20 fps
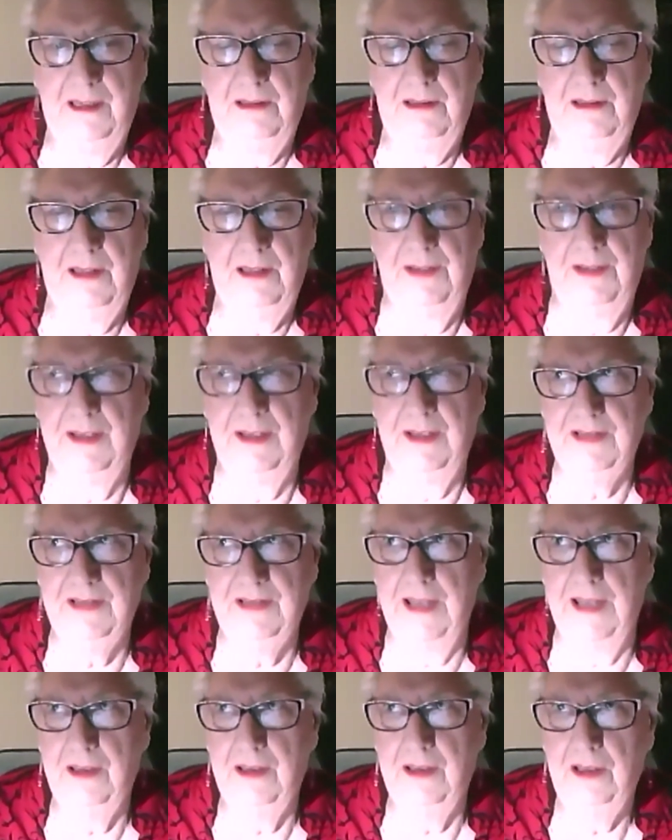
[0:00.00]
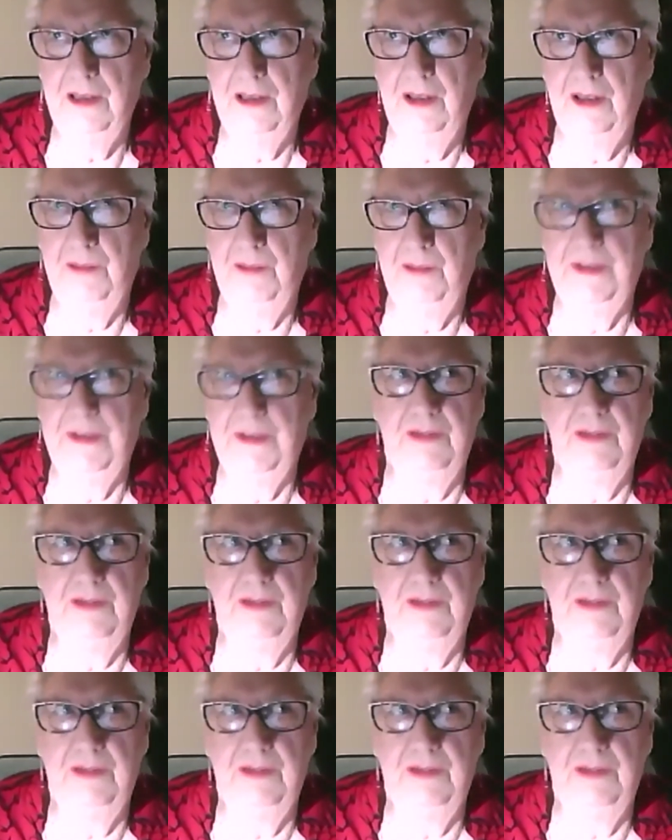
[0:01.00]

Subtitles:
It's like, but